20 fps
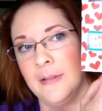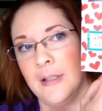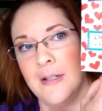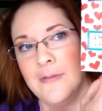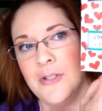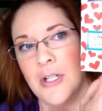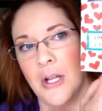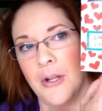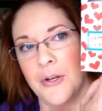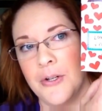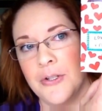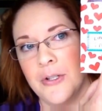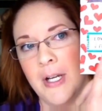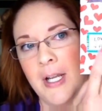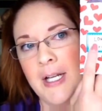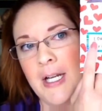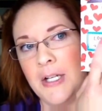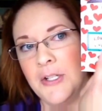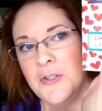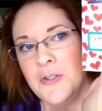love Dollar Tree,
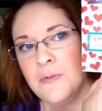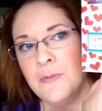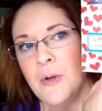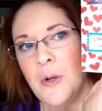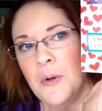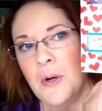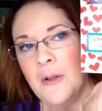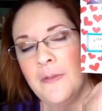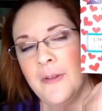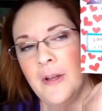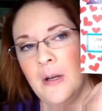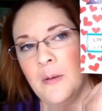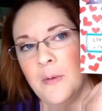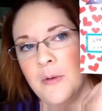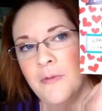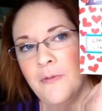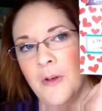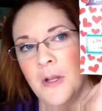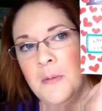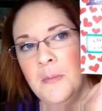and I just wrote on there
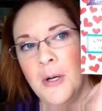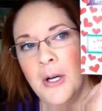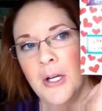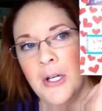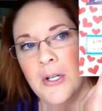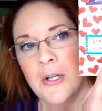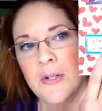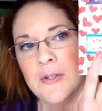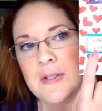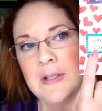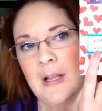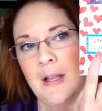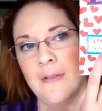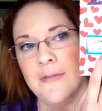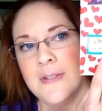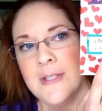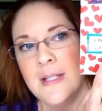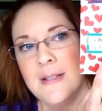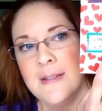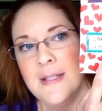with fun markers, love
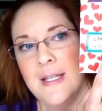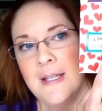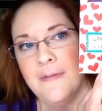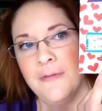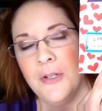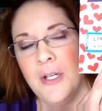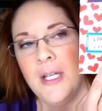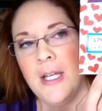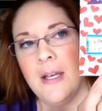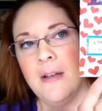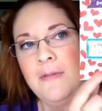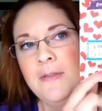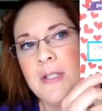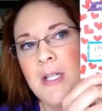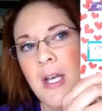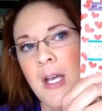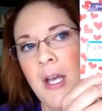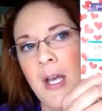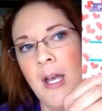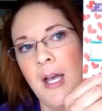Scentsy, free
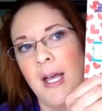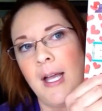gift.